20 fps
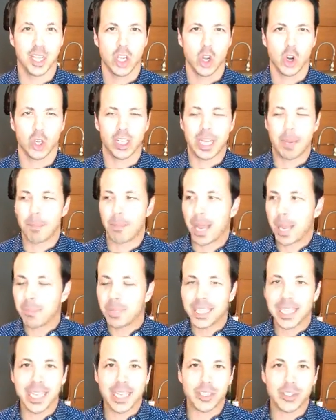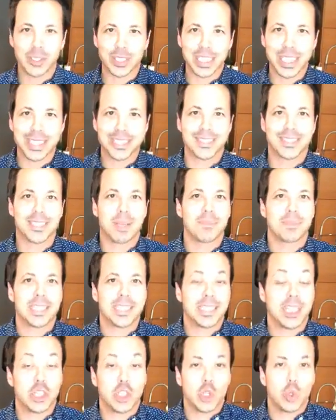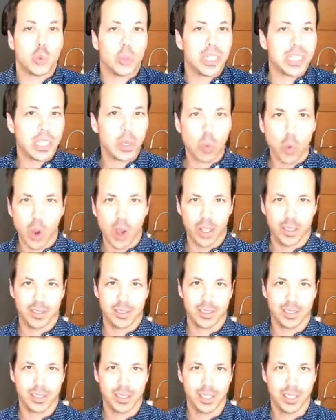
Or that might be that you get something that you really want.